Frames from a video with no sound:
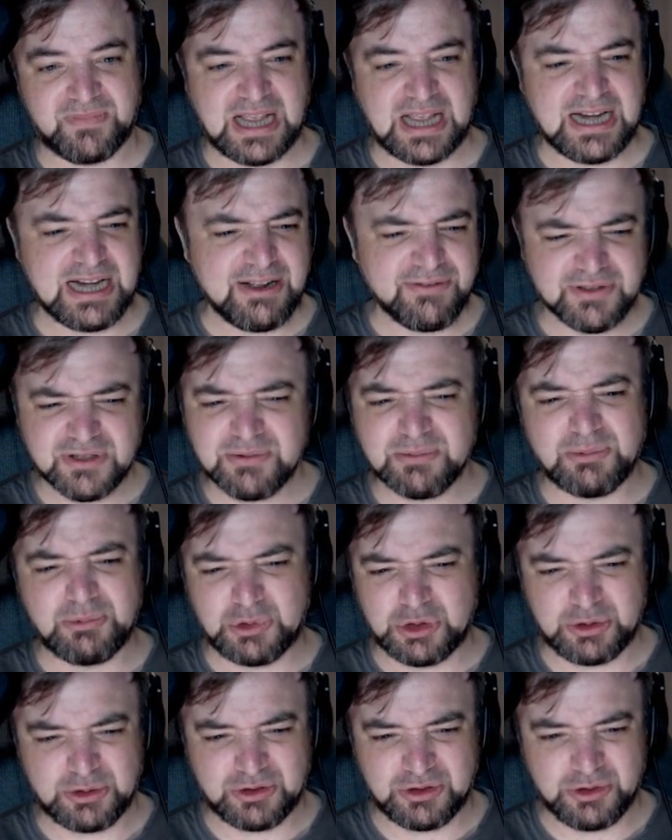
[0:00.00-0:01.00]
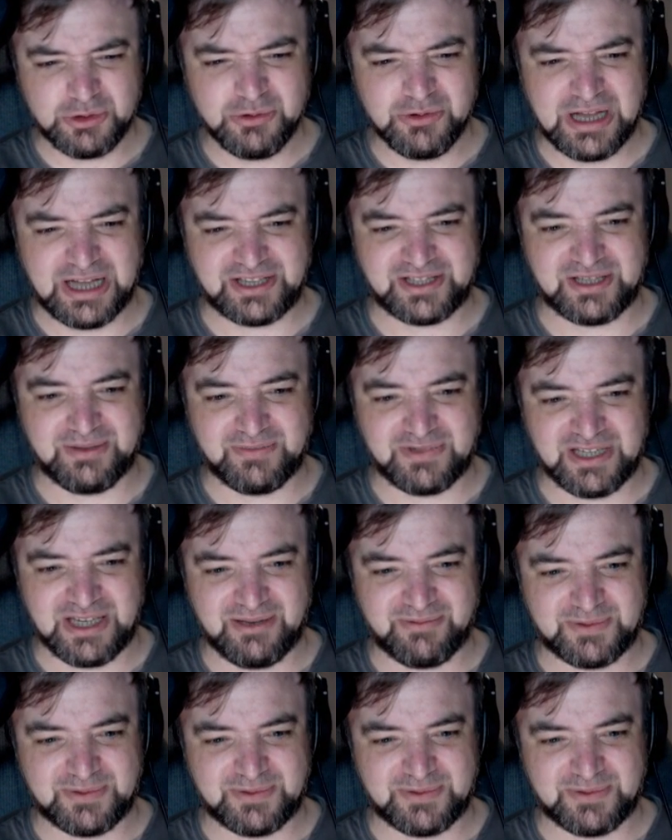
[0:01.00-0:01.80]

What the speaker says: I'd have to do that sometimes.